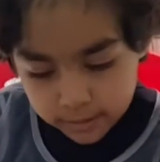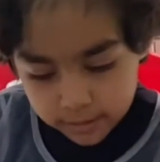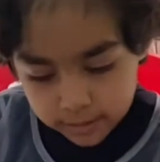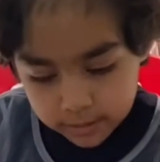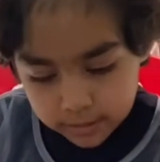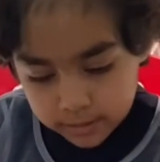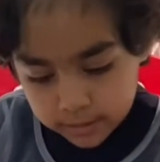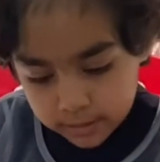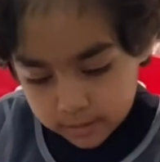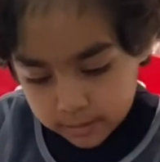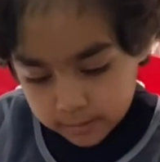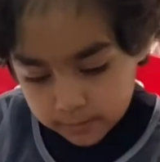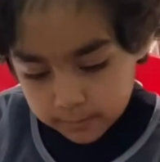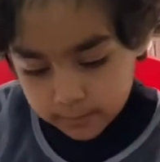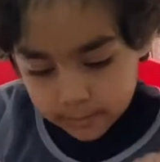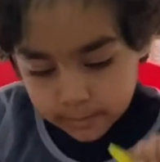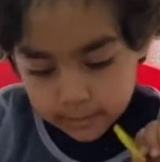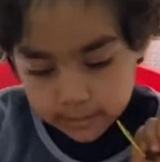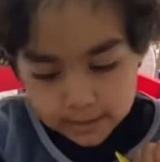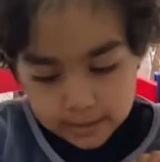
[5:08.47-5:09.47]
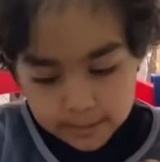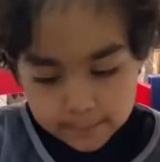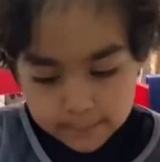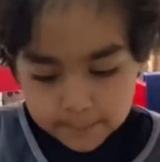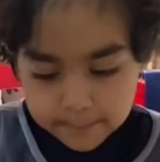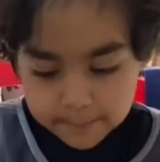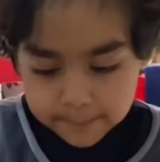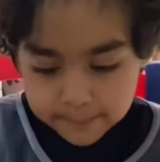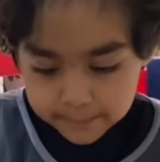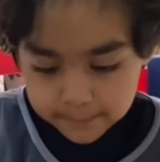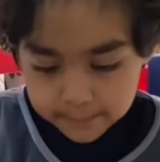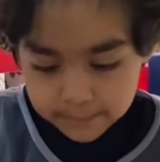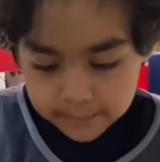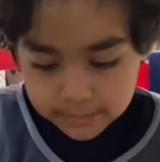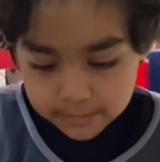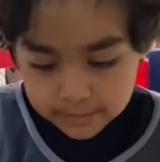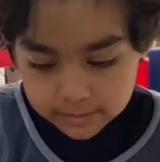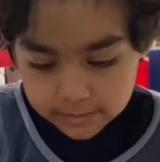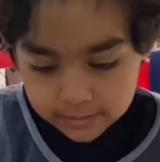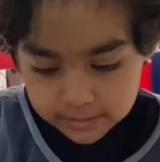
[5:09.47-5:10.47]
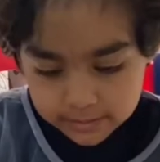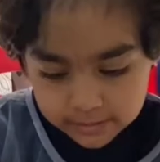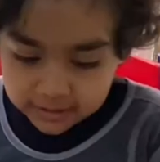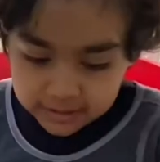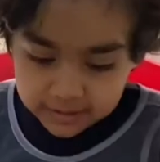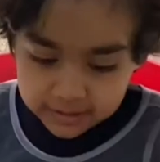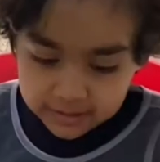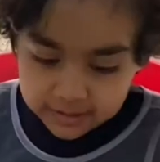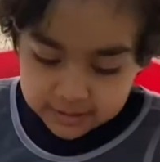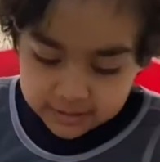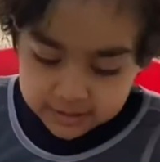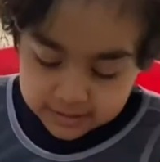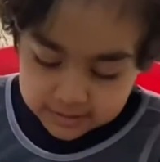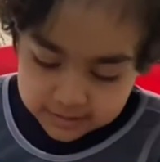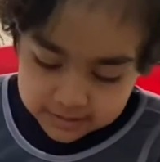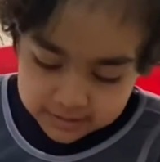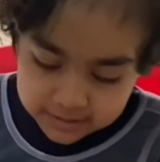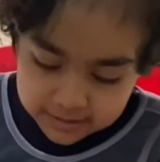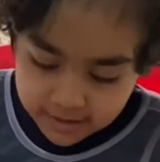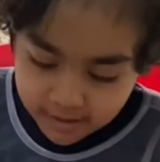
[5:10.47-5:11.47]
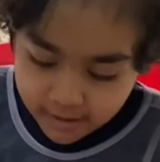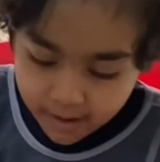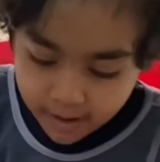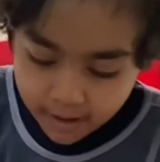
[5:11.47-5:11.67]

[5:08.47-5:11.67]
No one is speaking in this clip.